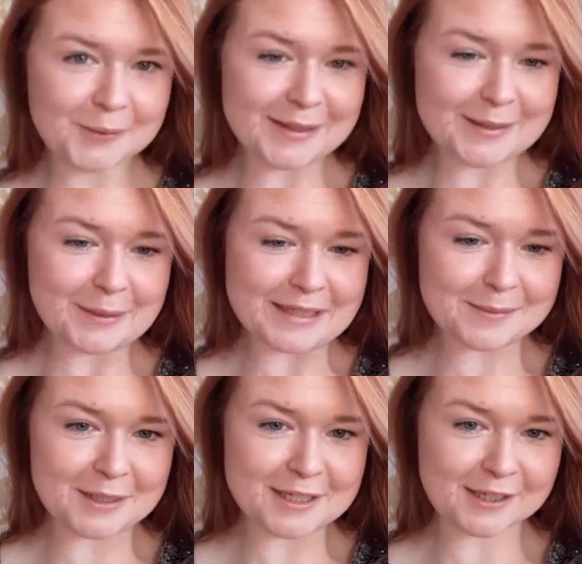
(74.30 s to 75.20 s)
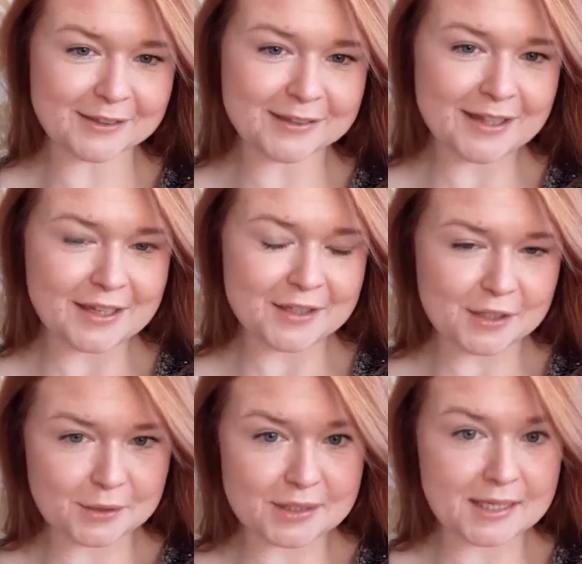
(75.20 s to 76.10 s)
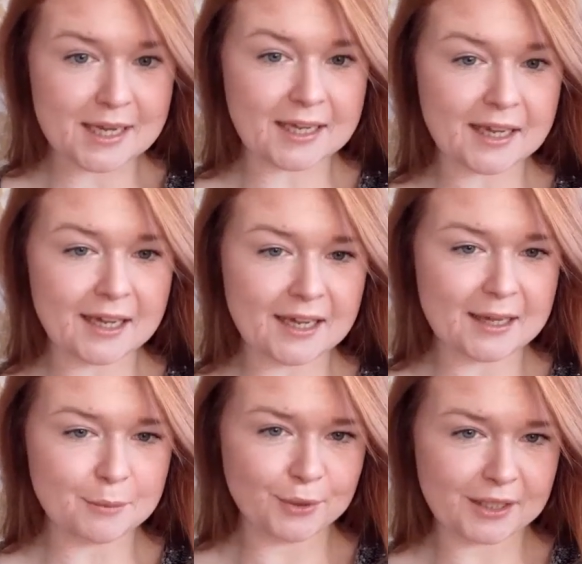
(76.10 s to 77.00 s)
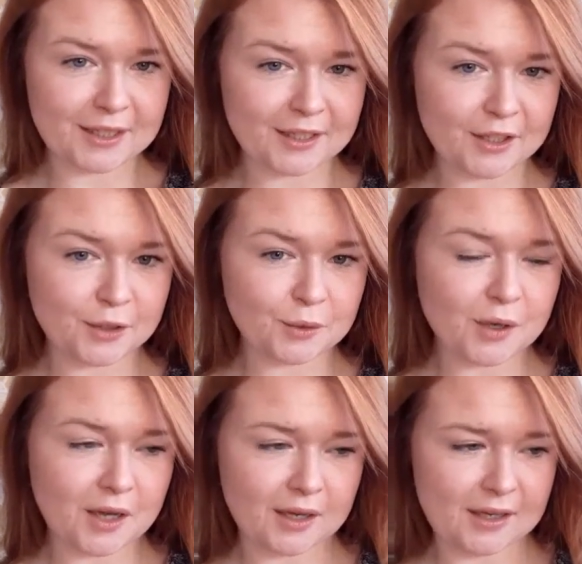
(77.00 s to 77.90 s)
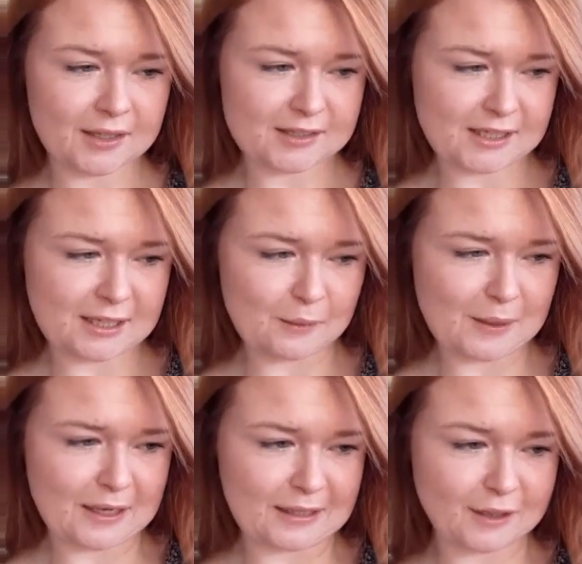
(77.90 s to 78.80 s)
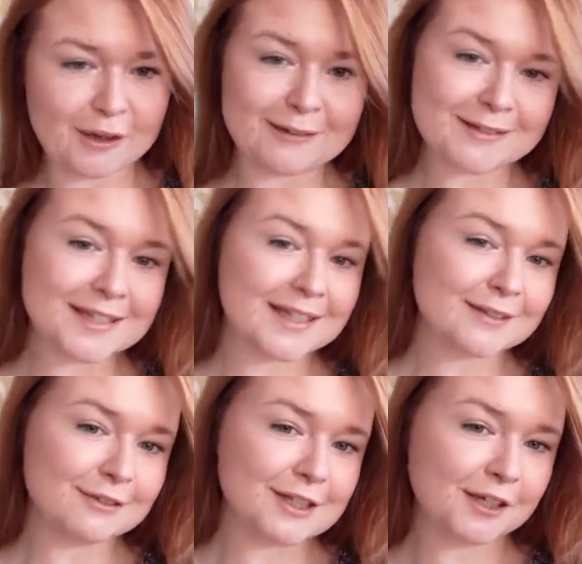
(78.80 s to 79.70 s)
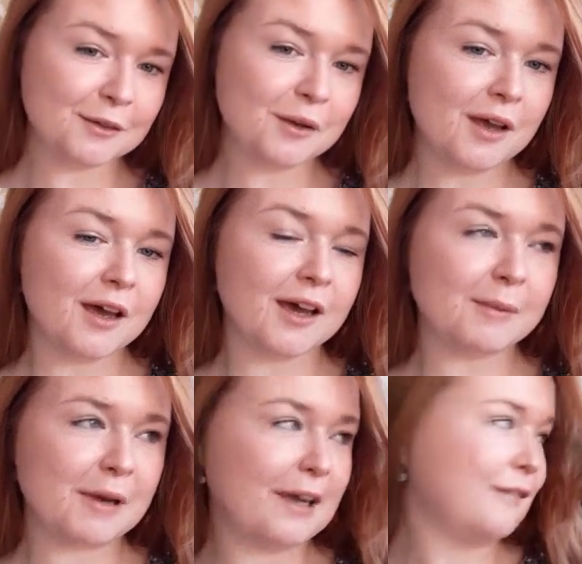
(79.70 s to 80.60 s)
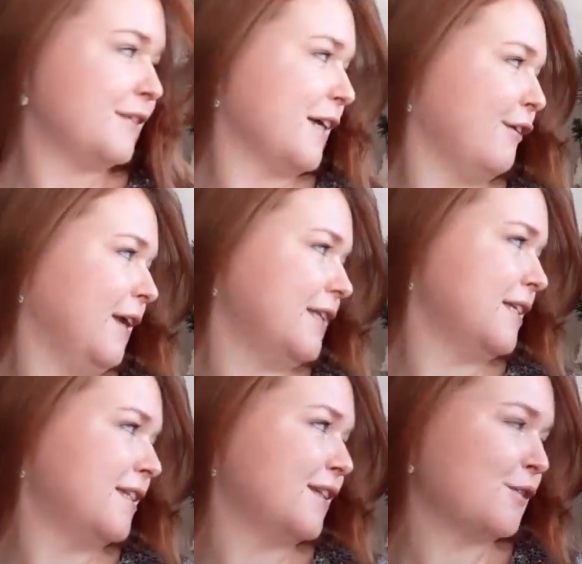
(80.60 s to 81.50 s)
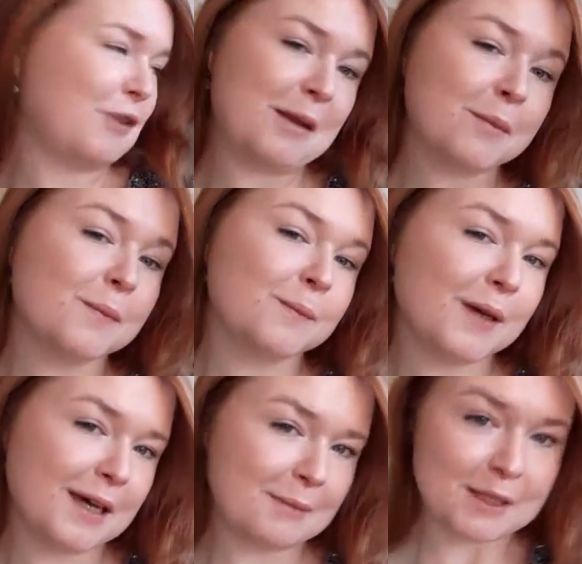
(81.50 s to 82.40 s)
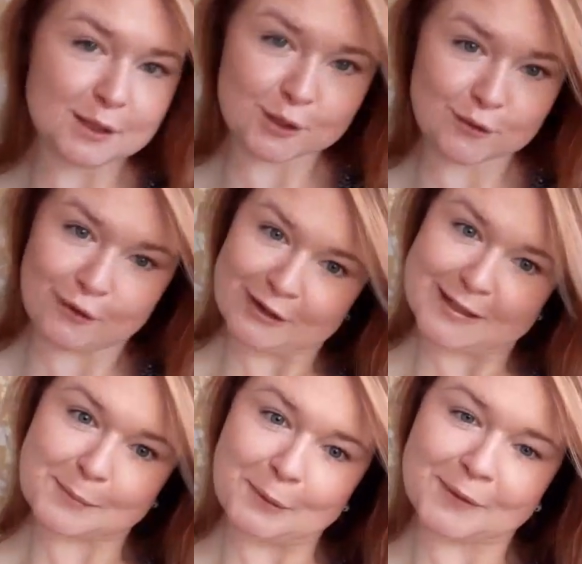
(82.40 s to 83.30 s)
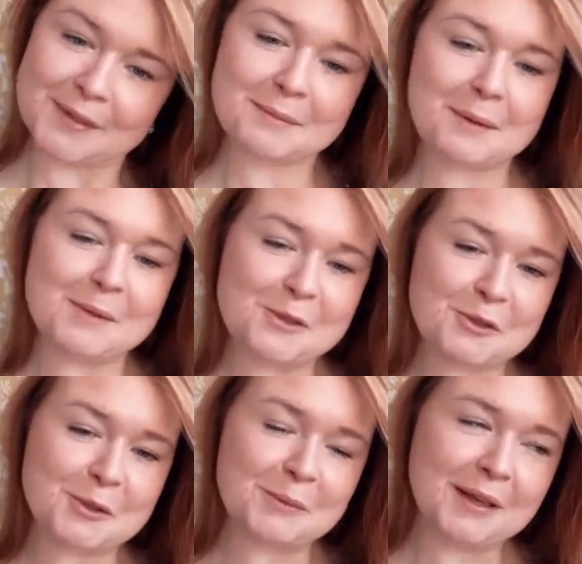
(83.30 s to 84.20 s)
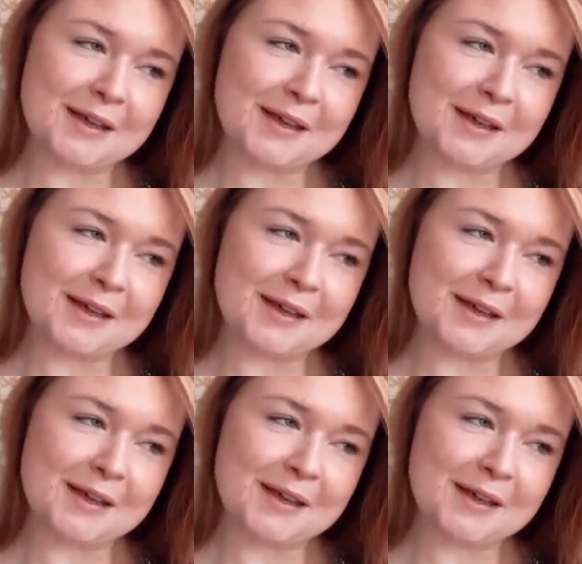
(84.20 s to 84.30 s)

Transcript: welcome back to my channel. So today I am bringing you a DIY crafting video. I have decorated the tree behind me, it's just very small, in my bedroom,